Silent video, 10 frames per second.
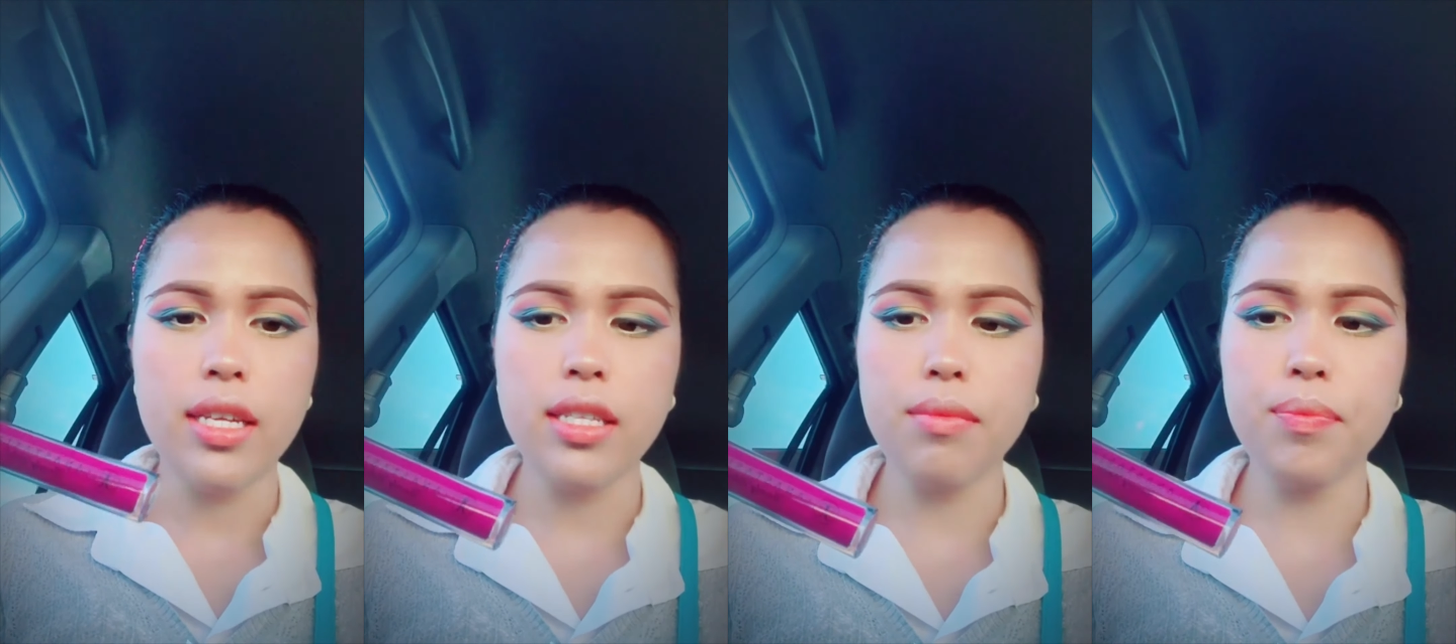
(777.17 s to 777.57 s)

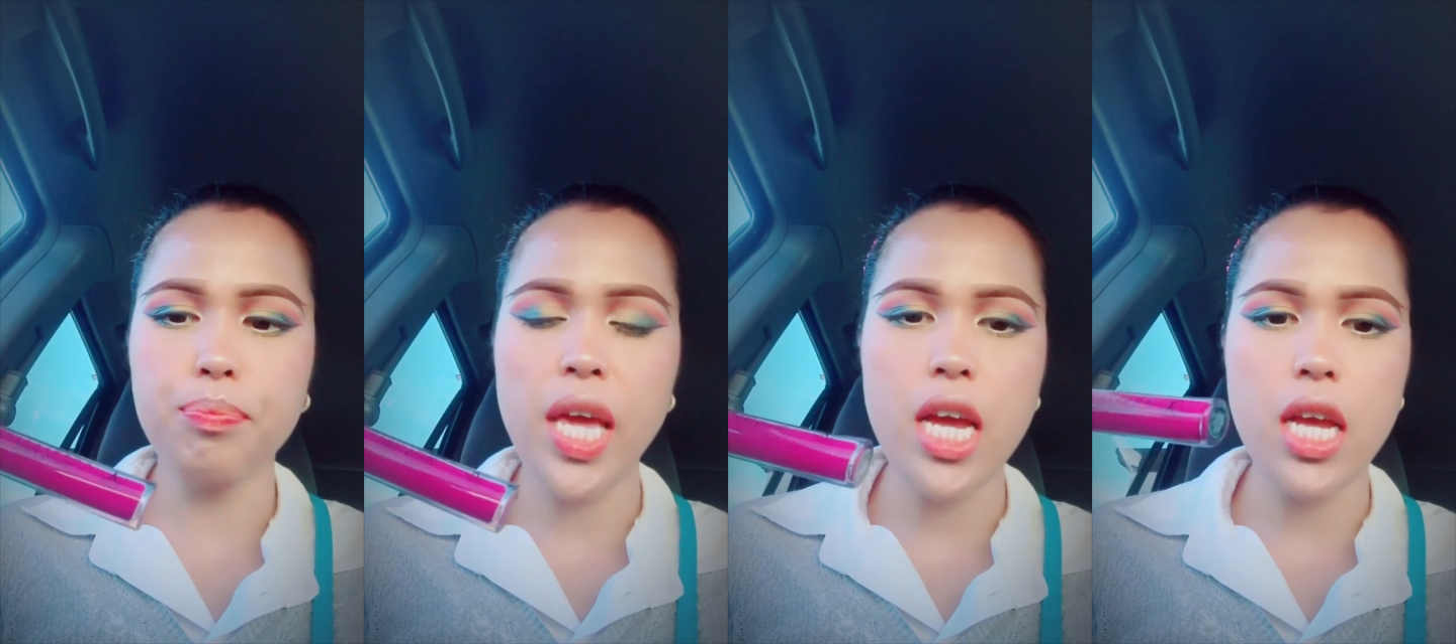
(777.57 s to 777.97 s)
and
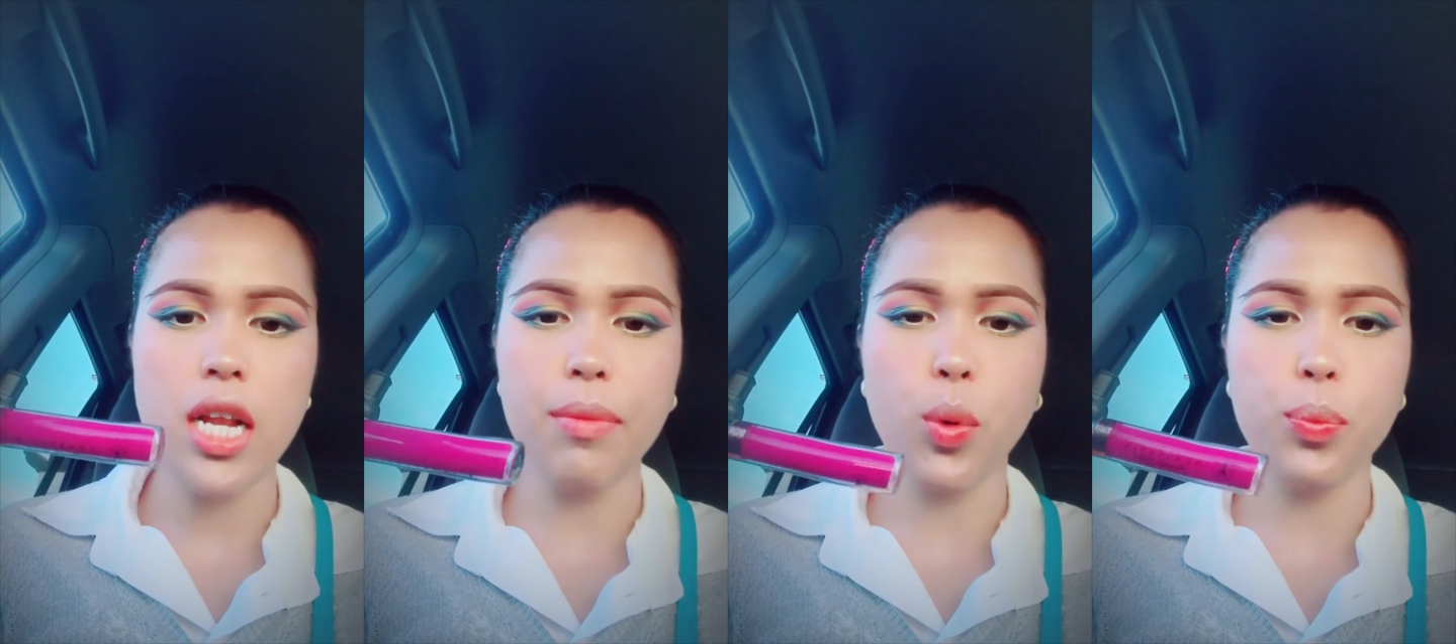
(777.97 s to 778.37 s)
pink,
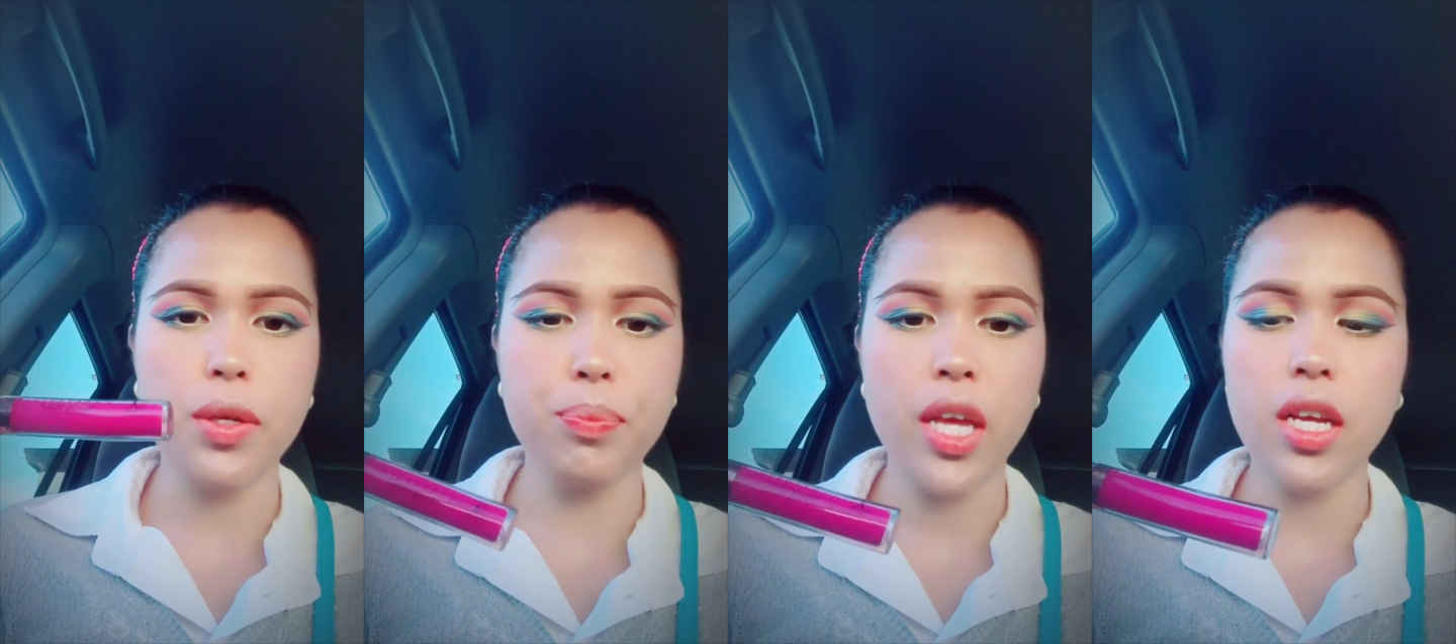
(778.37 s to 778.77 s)
like
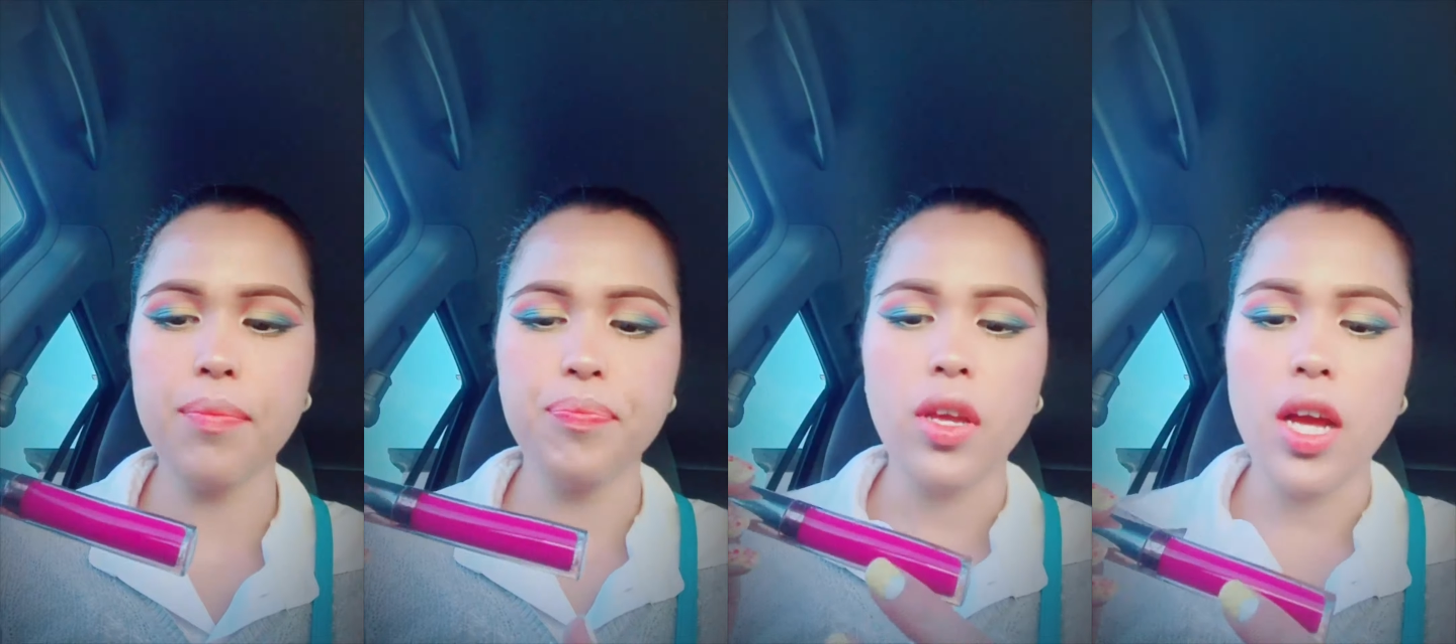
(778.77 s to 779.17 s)
purple and pink.
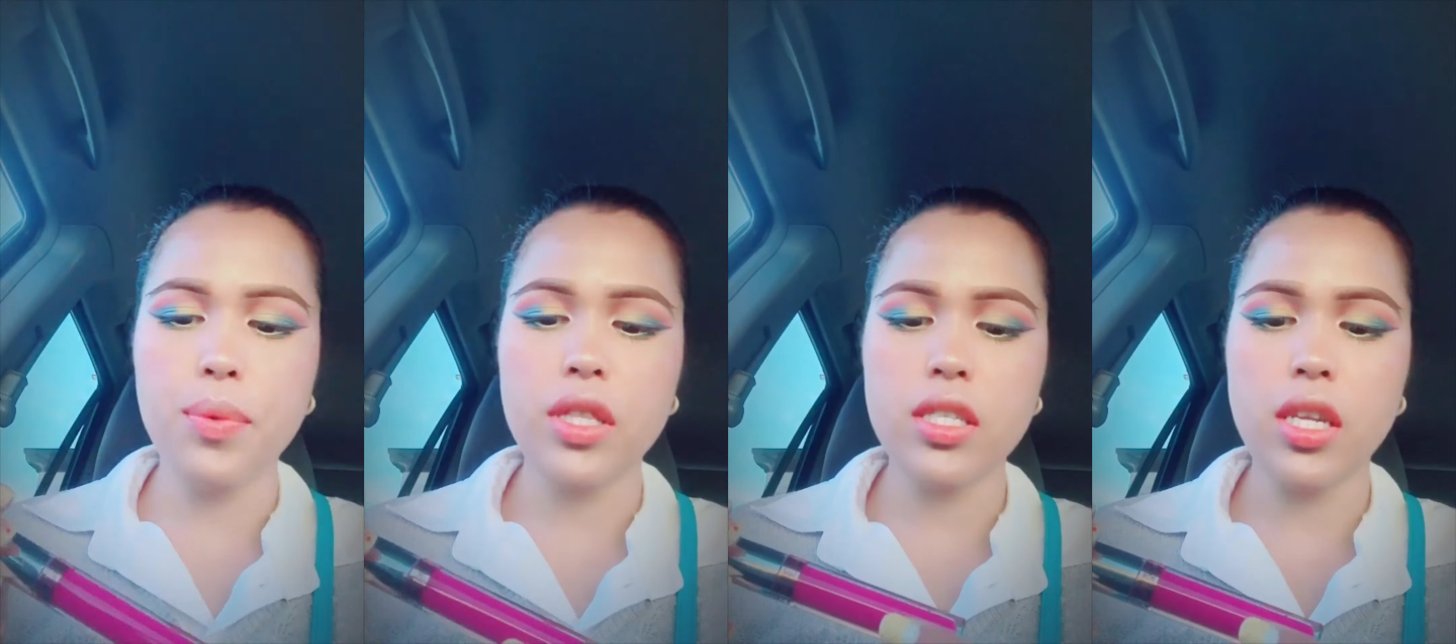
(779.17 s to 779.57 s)

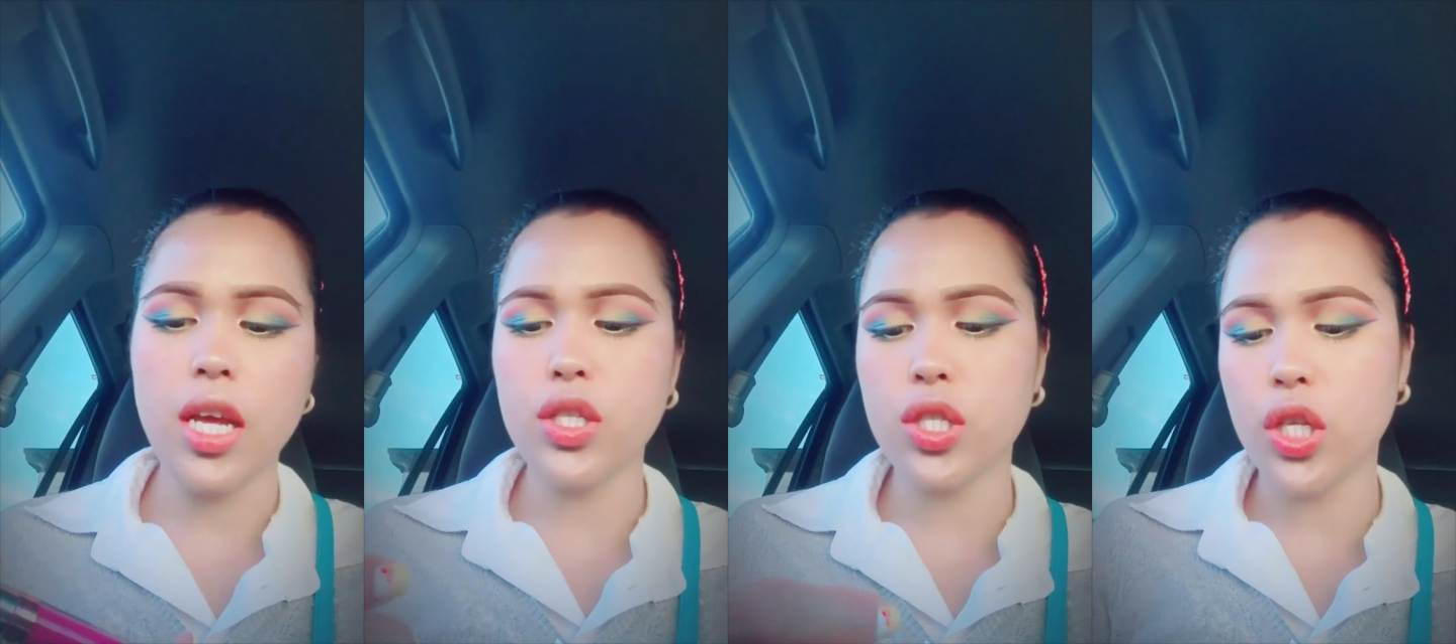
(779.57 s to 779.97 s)
I bought this
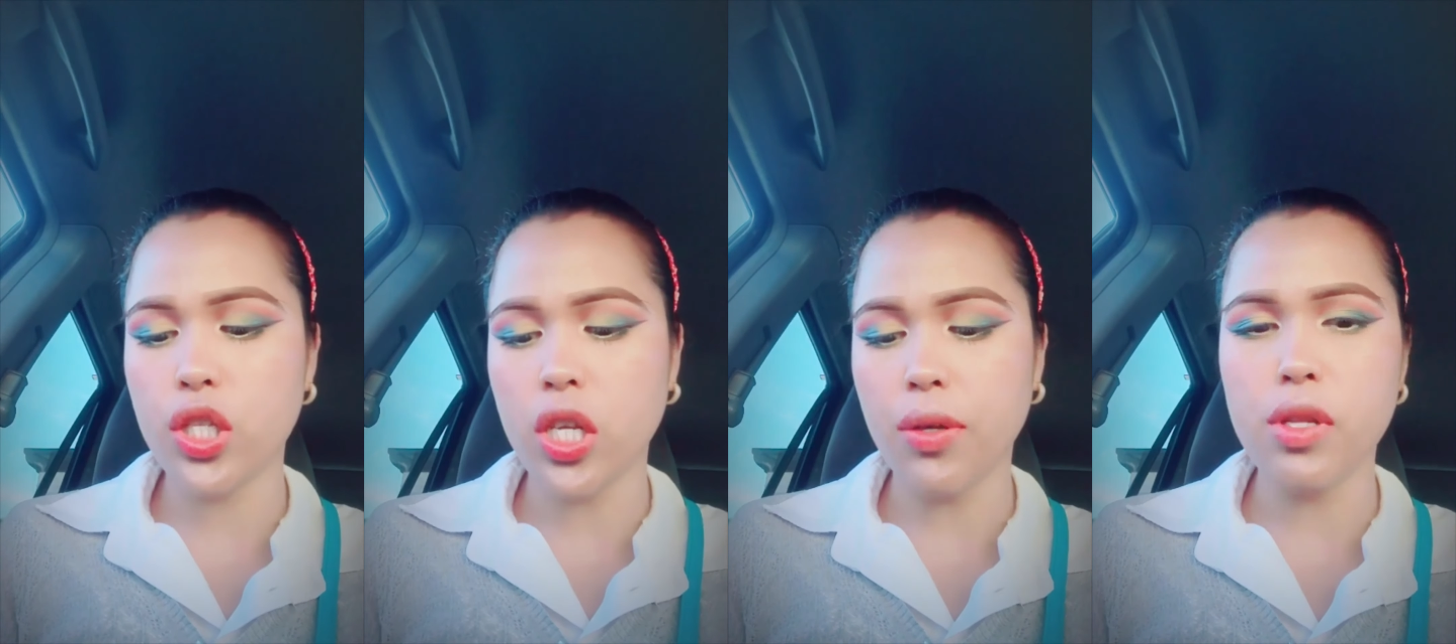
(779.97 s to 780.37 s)
in
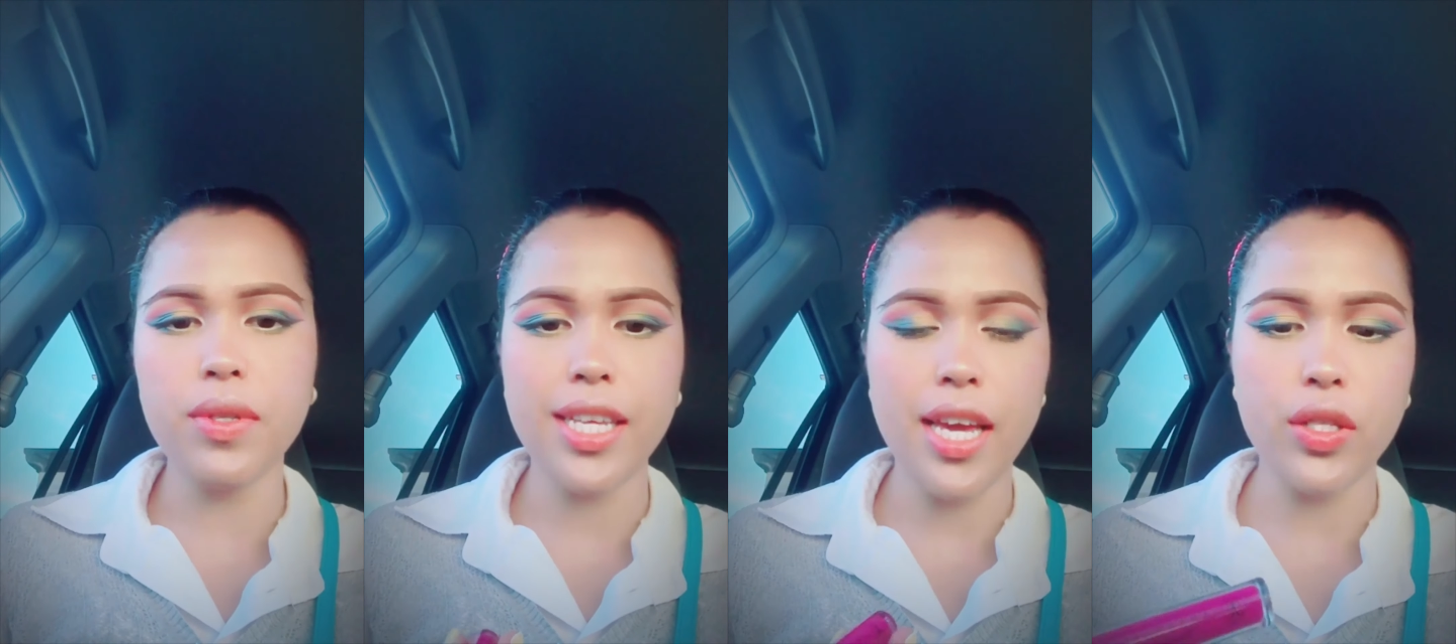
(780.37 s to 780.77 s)
Anastasia
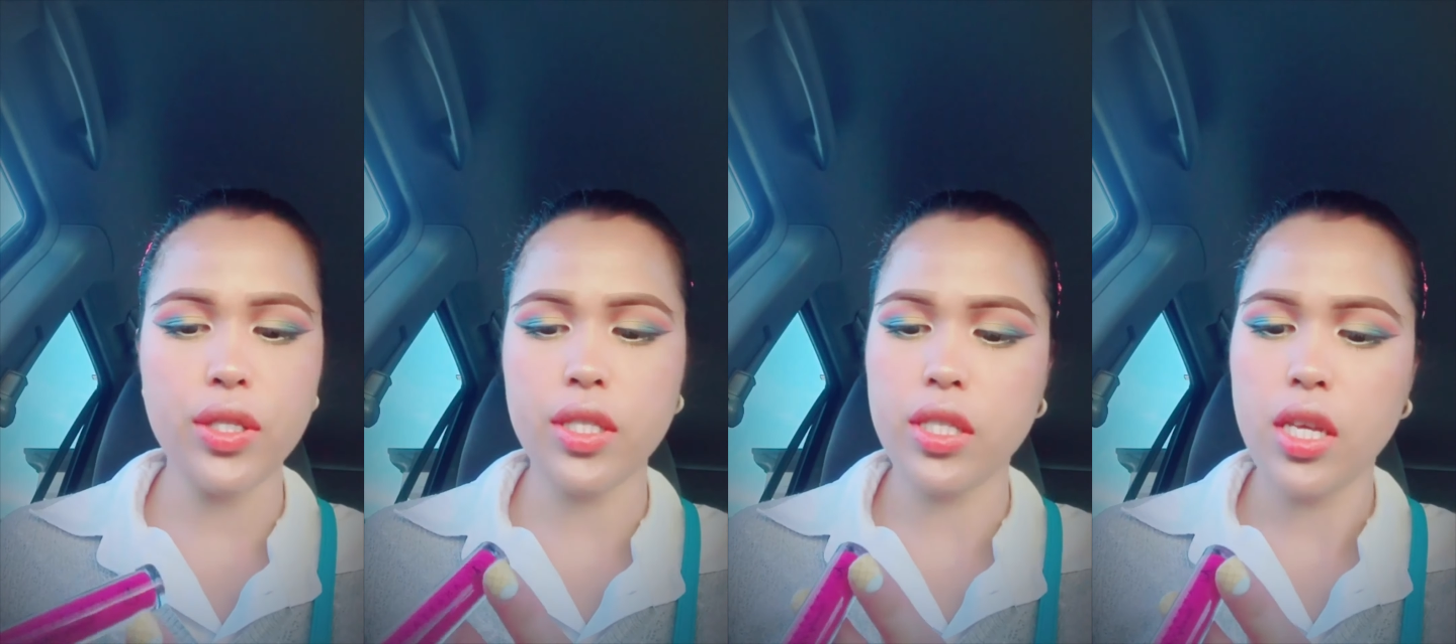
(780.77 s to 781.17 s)
Beverly
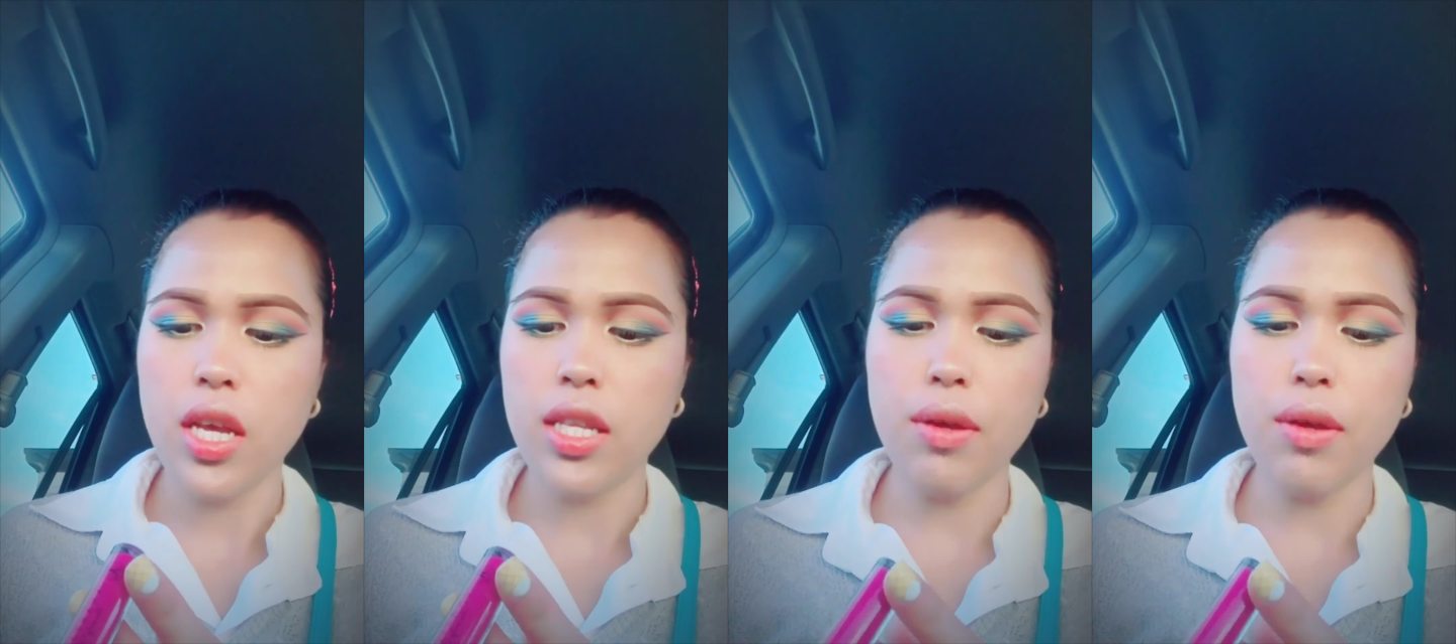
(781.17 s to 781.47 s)
Hills.